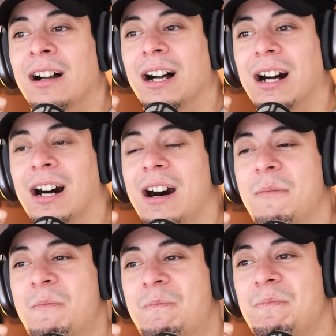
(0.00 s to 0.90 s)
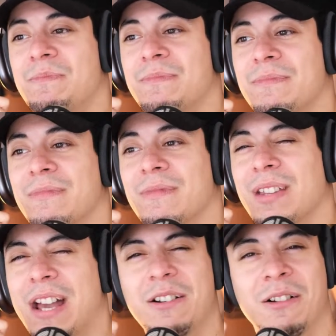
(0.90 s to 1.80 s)
um,
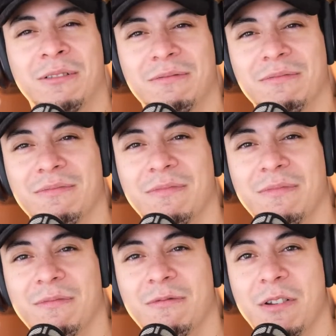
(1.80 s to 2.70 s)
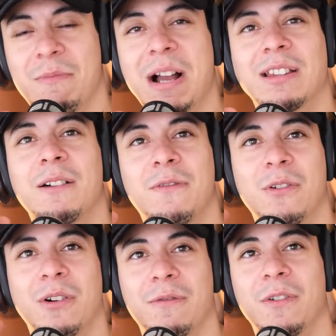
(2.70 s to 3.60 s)
I don't know, with my love
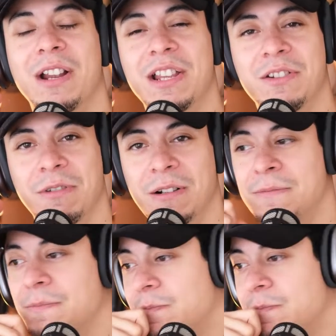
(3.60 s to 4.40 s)
for Israel.